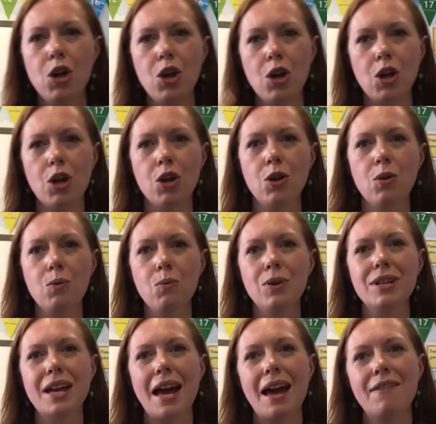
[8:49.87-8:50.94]
who
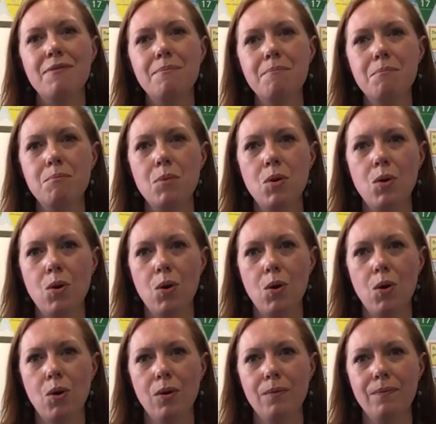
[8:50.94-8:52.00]
would have
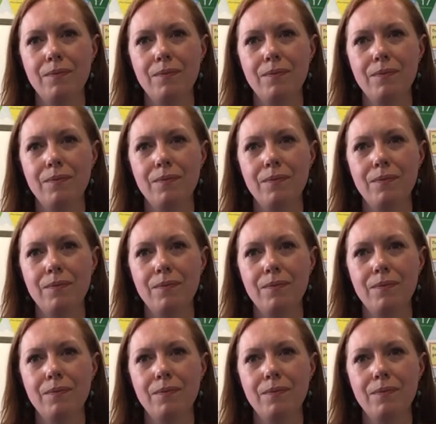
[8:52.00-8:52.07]
more?